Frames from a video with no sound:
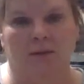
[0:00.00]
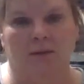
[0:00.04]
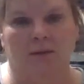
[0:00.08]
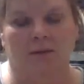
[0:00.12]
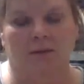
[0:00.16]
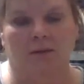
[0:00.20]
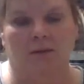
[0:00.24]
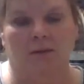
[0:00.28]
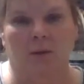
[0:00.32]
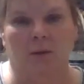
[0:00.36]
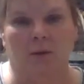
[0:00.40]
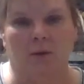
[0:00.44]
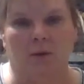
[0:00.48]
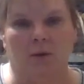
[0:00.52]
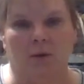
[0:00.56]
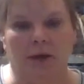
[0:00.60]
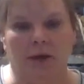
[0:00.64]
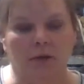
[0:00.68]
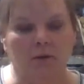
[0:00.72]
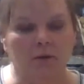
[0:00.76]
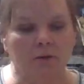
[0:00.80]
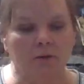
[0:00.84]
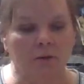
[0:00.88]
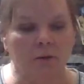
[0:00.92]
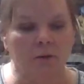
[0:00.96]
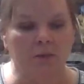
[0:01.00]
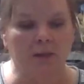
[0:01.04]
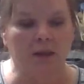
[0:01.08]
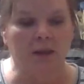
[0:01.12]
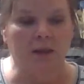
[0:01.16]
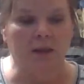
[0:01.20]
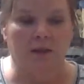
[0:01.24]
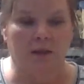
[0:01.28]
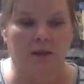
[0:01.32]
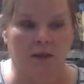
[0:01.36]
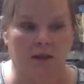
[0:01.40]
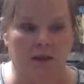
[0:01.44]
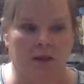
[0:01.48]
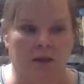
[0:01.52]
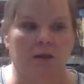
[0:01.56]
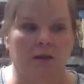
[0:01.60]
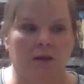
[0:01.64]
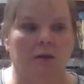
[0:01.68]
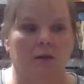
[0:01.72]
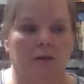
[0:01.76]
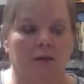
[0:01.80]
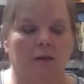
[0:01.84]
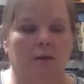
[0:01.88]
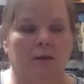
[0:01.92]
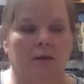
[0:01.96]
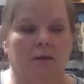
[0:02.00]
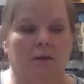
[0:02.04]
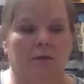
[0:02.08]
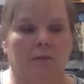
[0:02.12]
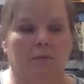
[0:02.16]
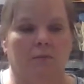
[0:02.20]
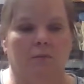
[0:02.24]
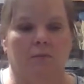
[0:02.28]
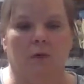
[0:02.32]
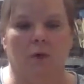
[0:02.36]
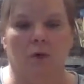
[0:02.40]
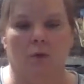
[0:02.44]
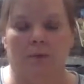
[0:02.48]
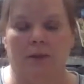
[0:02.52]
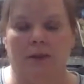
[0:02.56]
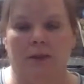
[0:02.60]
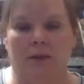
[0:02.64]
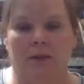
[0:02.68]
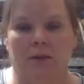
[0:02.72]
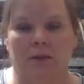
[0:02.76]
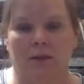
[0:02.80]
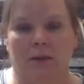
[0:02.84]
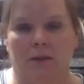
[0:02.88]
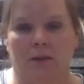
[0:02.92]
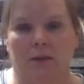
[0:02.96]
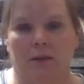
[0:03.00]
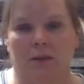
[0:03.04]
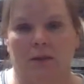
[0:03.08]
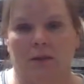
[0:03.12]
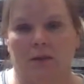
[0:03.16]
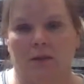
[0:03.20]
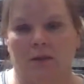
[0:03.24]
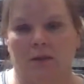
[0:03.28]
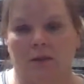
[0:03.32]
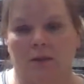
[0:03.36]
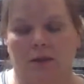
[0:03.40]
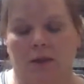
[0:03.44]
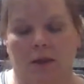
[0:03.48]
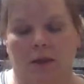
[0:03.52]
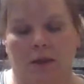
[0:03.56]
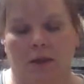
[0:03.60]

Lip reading: So I also make ghee, homemade ghee. It's